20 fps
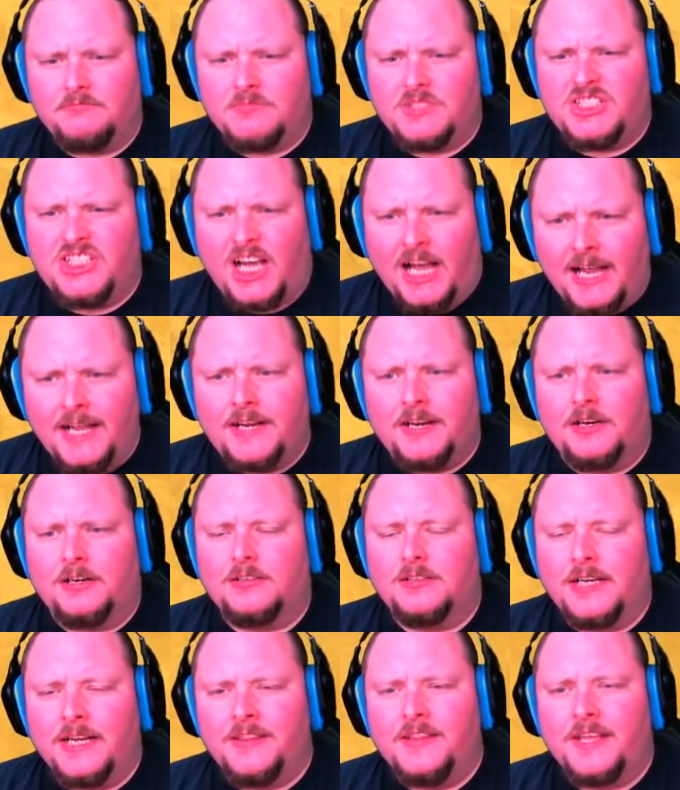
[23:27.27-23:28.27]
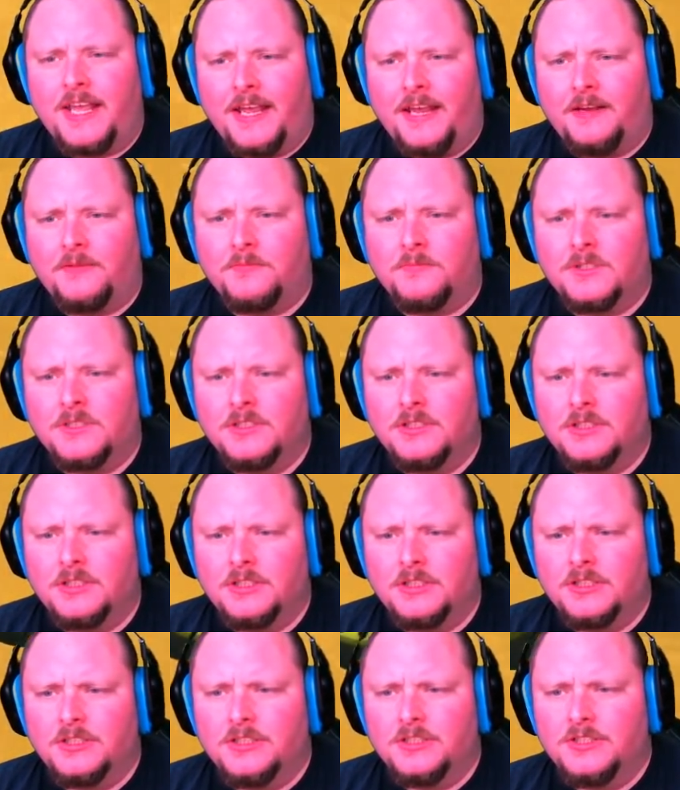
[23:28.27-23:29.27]
tighter in the game.
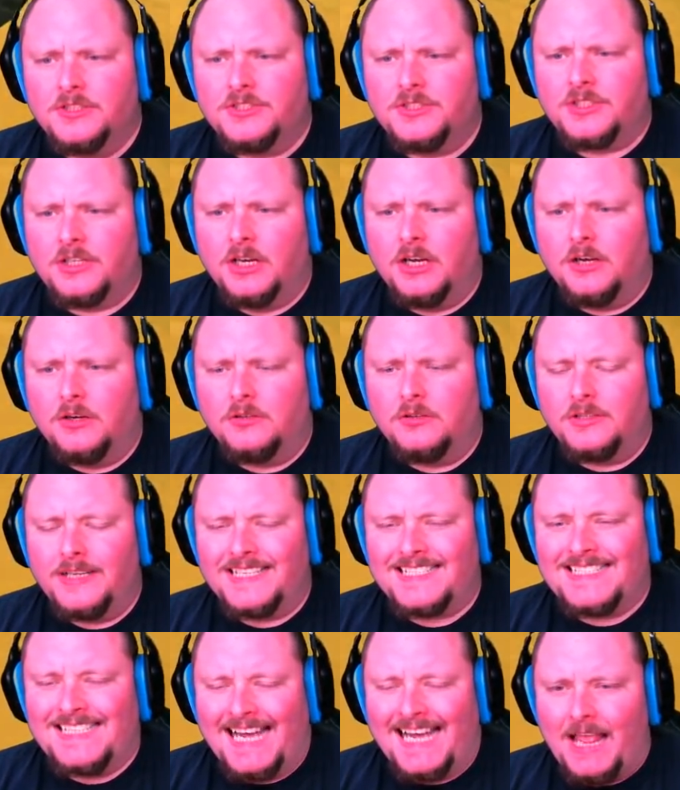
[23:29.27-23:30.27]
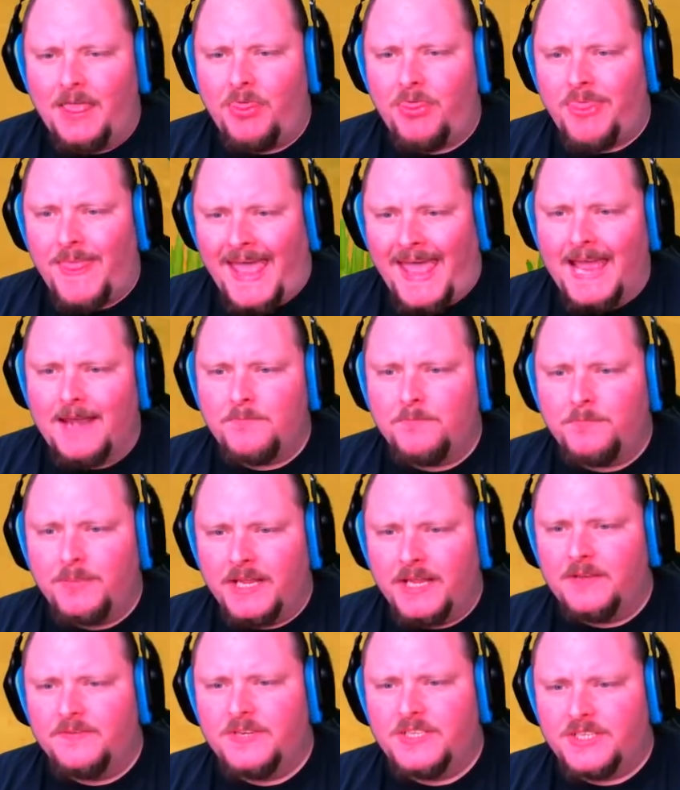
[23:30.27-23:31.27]
So it's not that
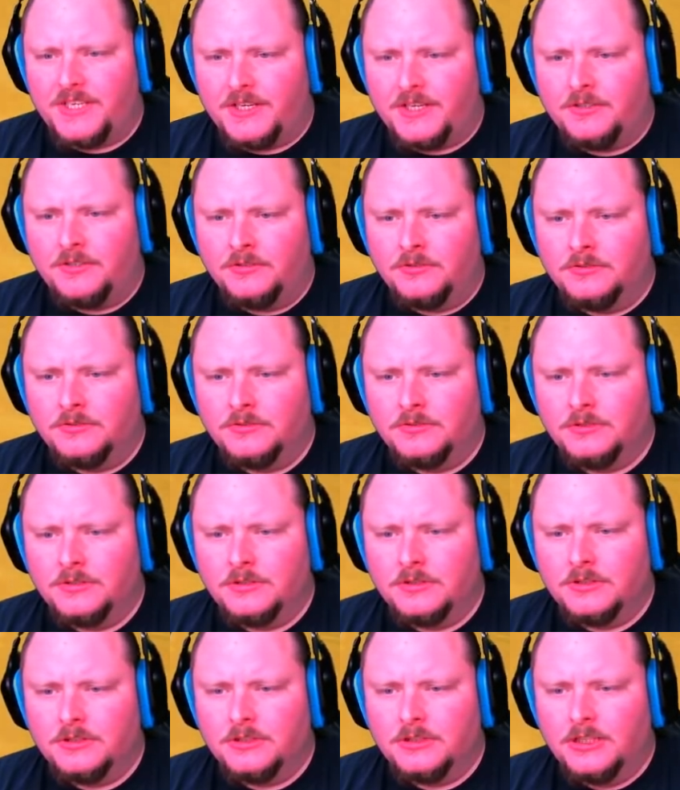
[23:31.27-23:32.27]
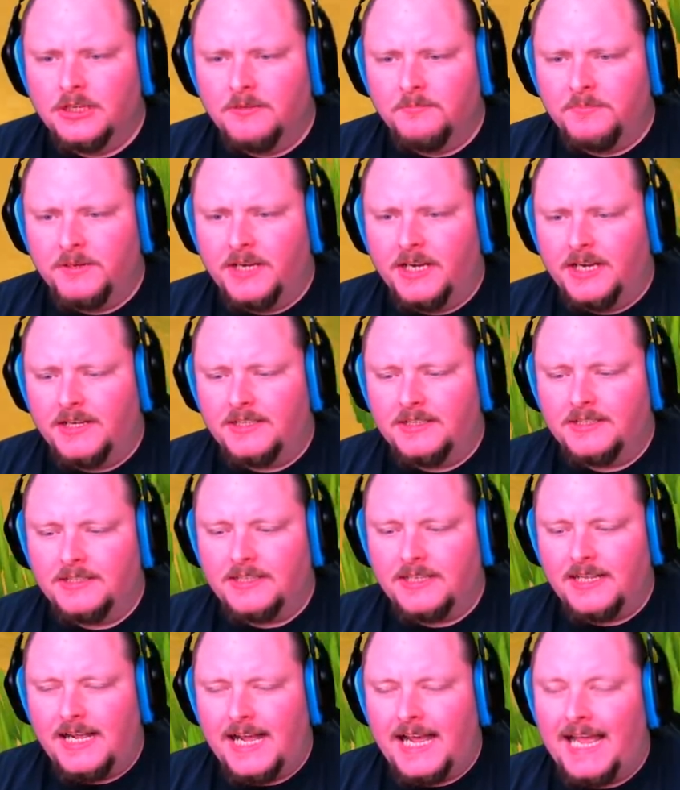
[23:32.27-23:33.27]
big of a deal, but
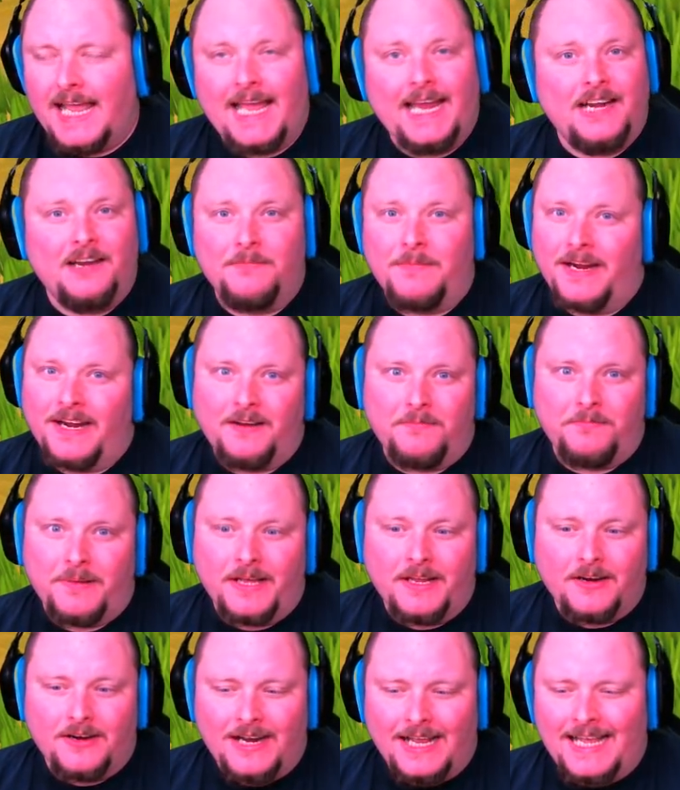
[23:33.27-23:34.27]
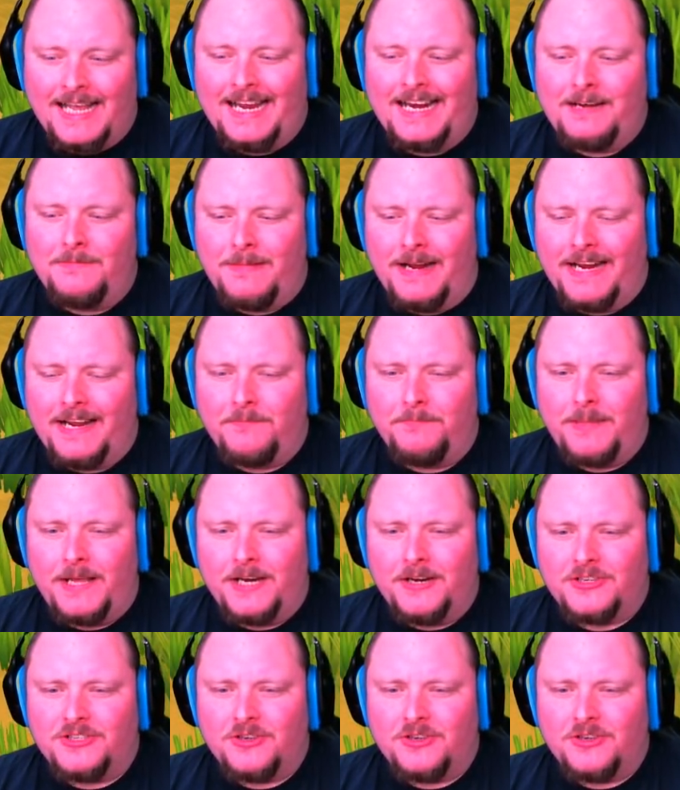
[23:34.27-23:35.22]
I had to make it better. I had to make it better. So